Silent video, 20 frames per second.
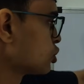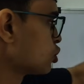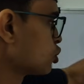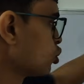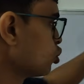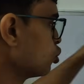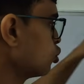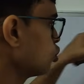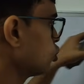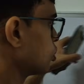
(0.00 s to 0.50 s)

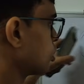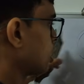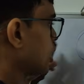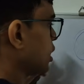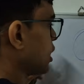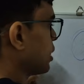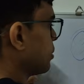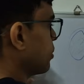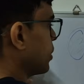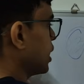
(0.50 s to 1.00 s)
2
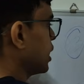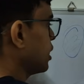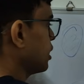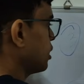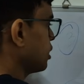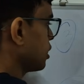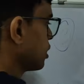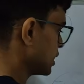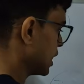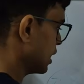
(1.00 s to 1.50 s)

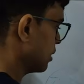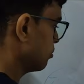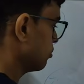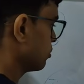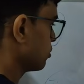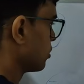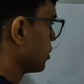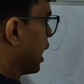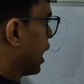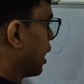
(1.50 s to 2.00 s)
remain
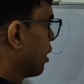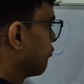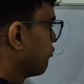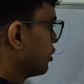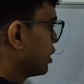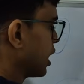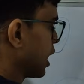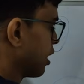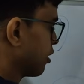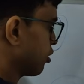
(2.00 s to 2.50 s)
same.
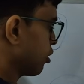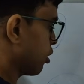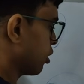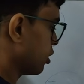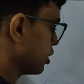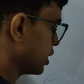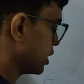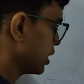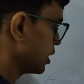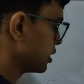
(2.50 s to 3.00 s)
We have
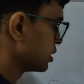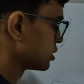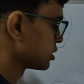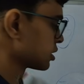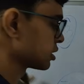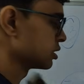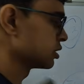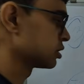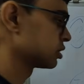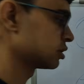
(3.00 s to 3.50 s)
already
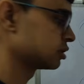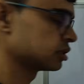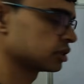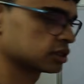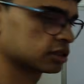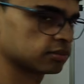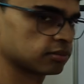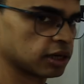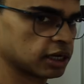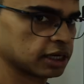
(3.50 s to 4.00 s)
discussed
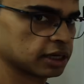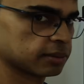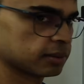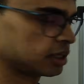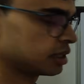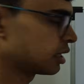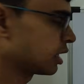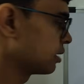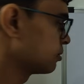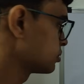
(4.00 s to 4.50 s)
this
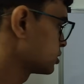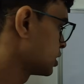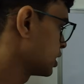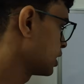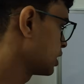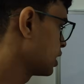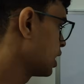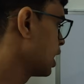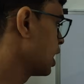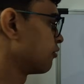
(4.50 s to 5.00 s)
multiple times,
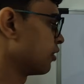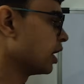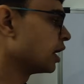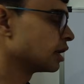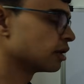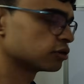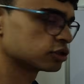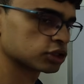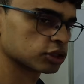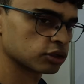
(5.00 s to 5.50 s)
that when
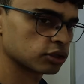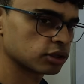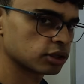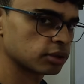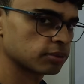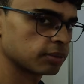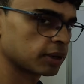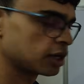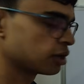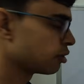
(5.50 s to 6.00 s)
you
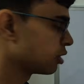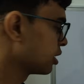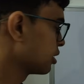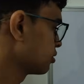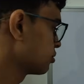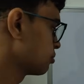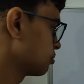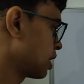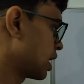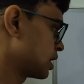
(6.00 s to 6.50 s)
should be
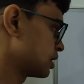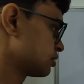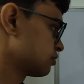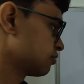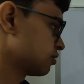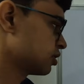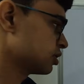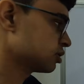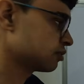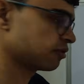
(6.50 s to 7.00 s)
doing maths
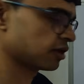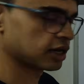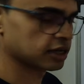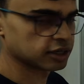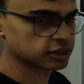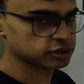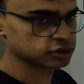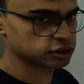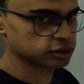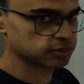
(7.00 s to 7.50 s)
first, when
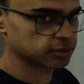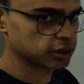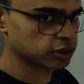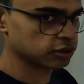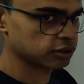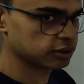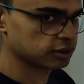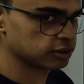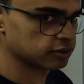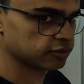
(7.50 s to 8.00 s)
you should be
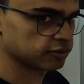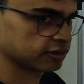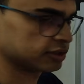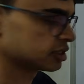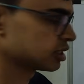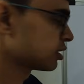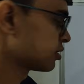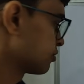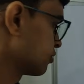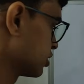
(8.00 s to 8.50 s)
doing
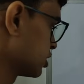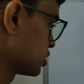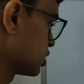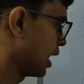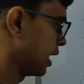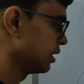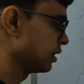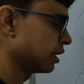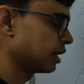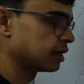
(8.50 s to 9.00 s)
physics first.
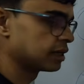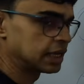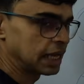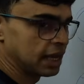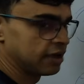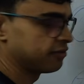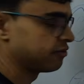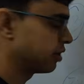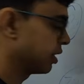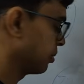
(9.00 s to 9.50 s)
And then
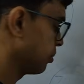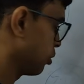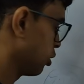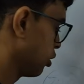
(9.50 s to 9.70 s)
time frame